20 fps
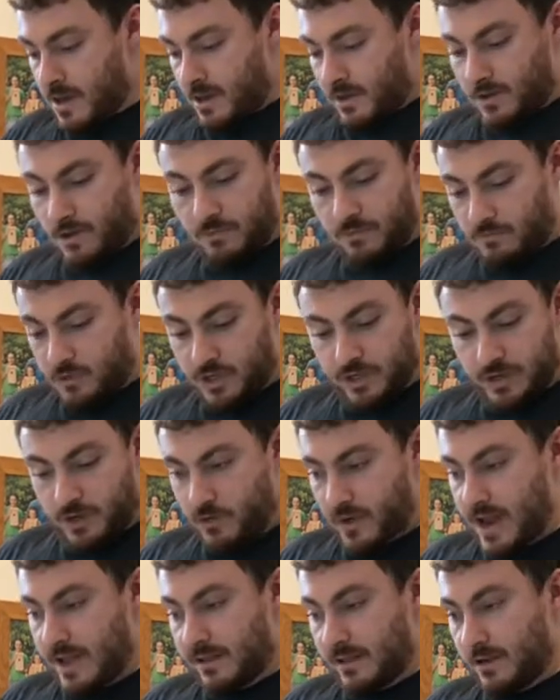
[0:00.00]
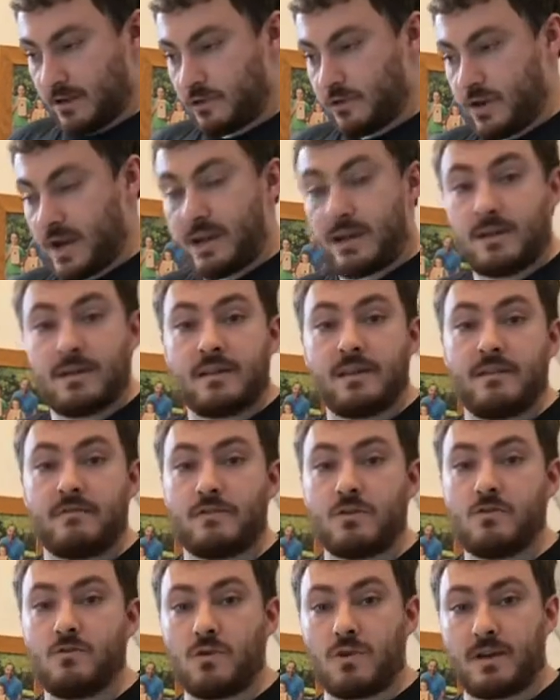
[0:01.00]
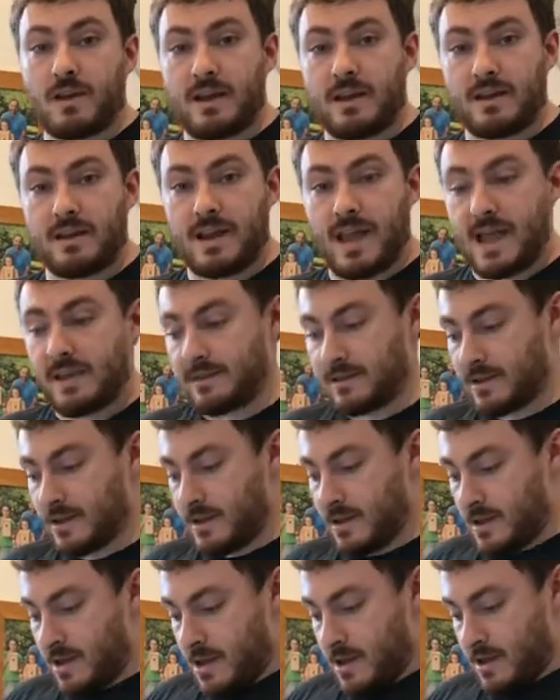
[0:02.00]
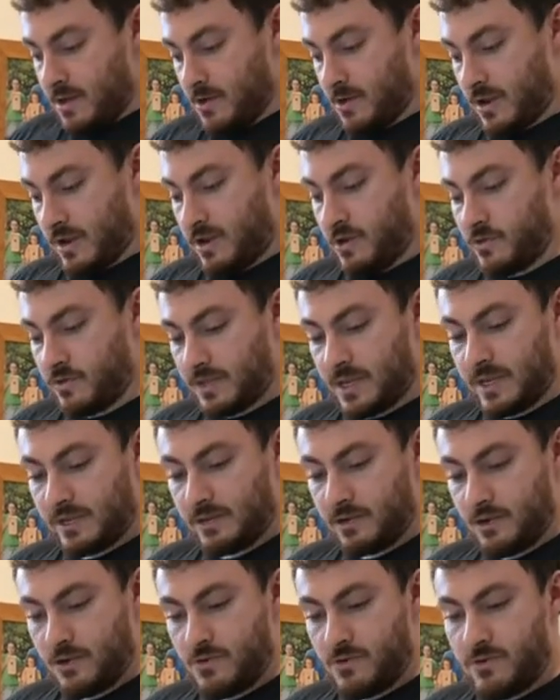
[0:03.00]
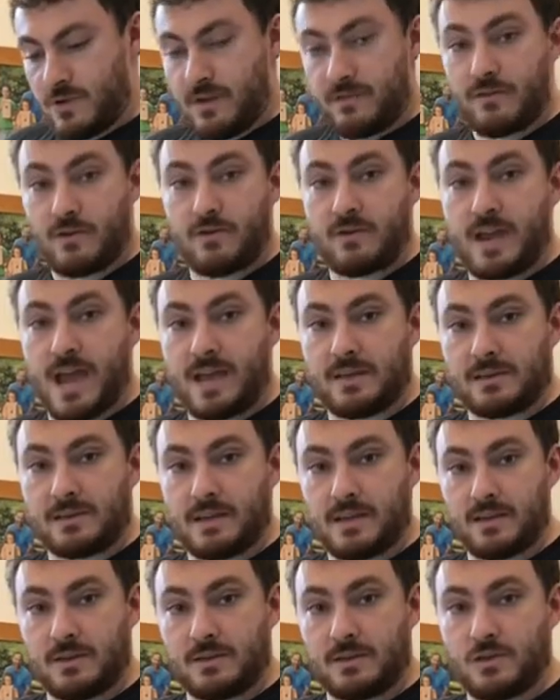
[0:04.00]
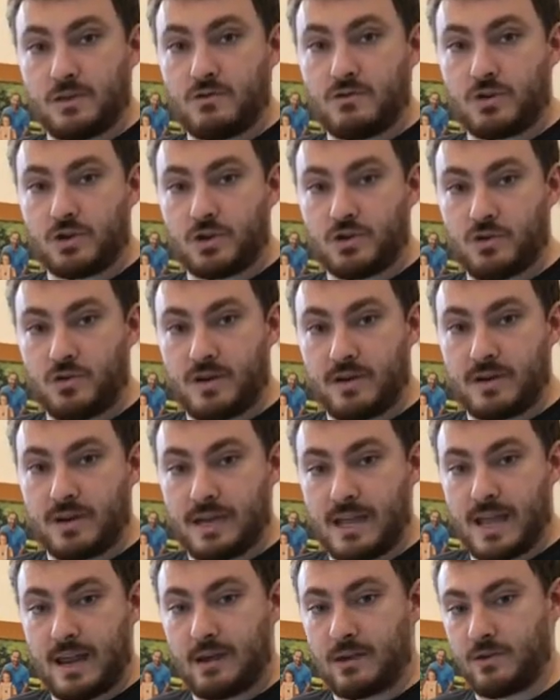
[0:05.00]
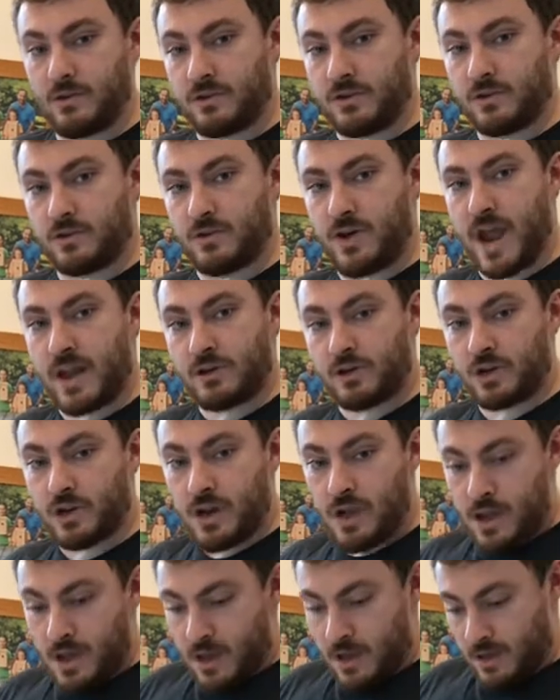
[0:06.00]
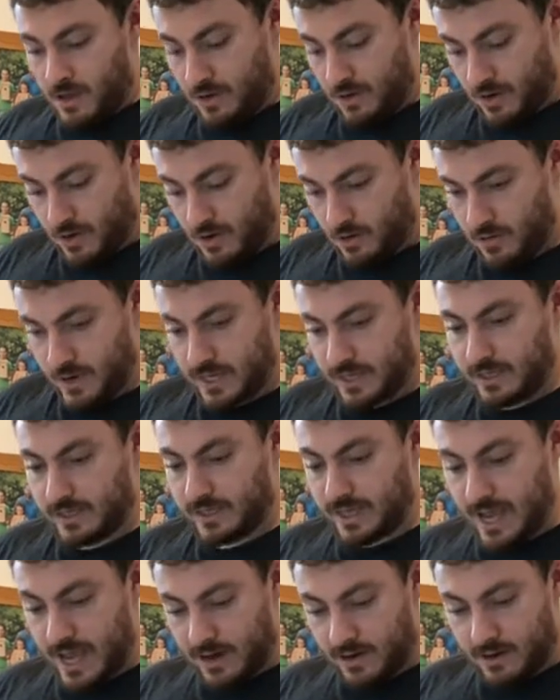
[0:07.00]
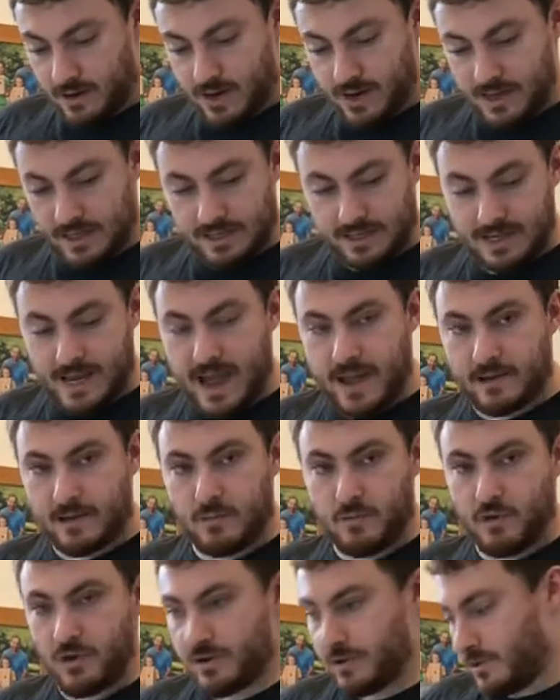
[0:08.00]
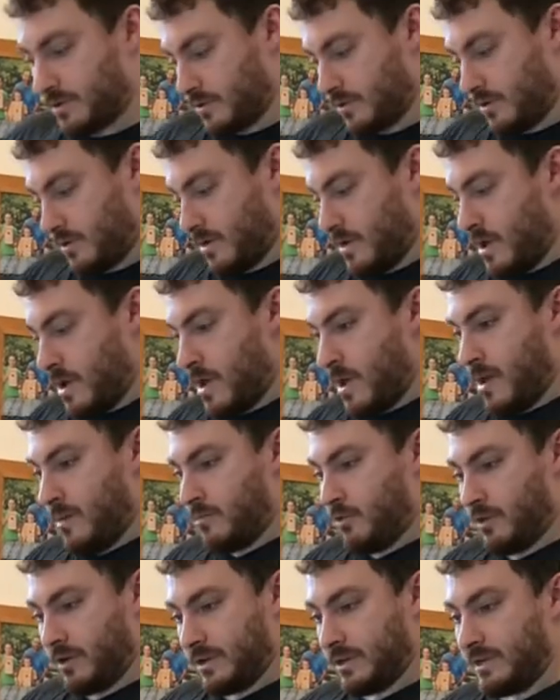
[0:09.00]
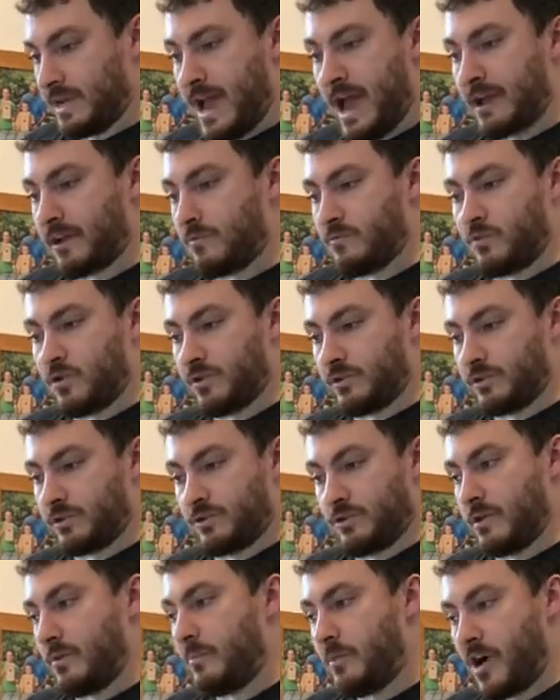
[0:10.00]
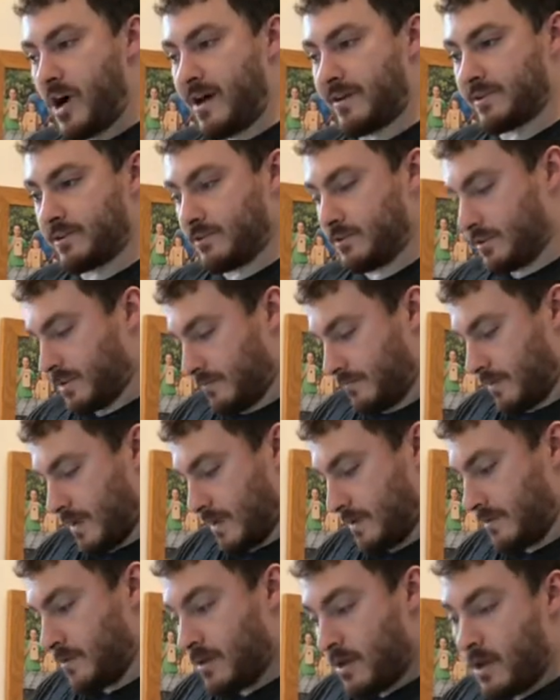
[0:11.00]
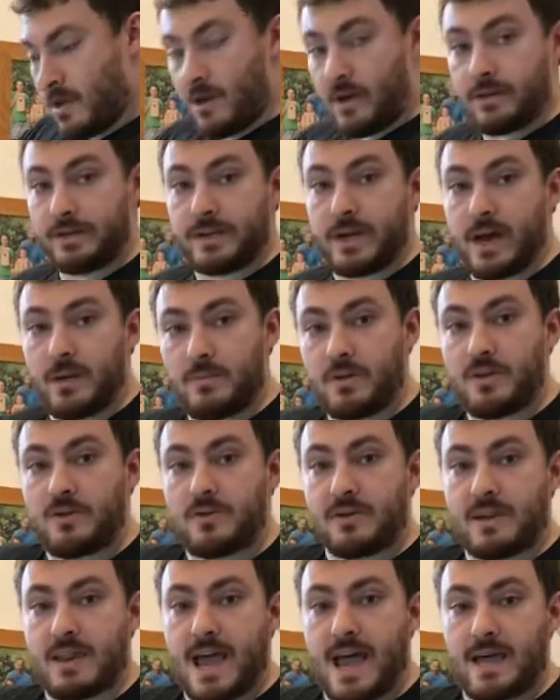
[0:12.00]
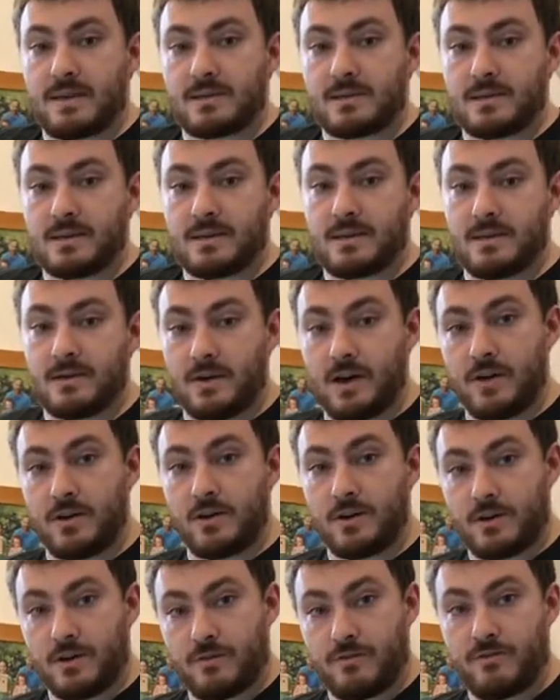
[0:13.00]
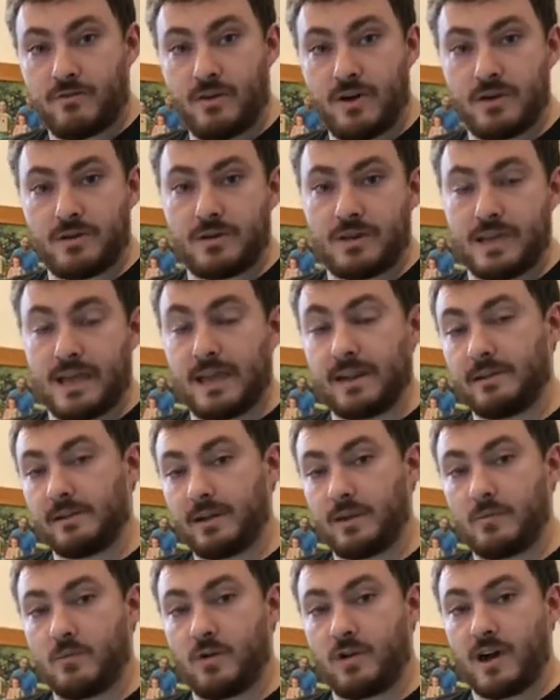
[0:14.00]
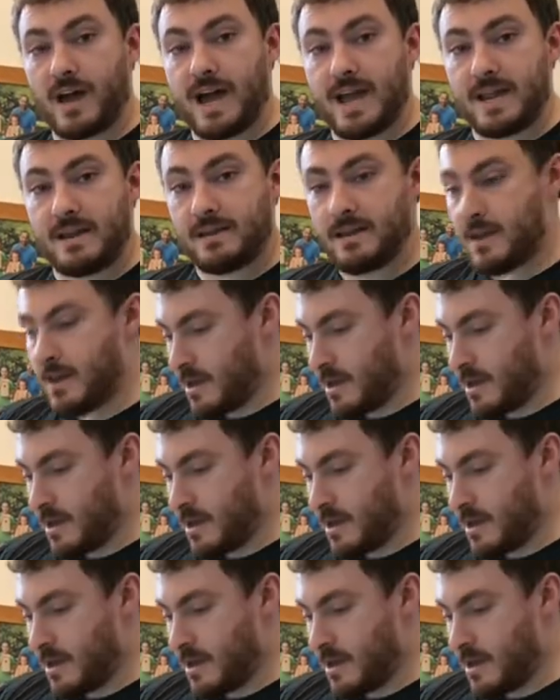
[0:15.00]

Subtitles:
So just a great little trick. If you work at a desk, you can use this too. If your desk is too short to get a good stretch, you can always stand on a stack of books or put a stack of books or a box or something on top of your desk under your foot to get a little more height.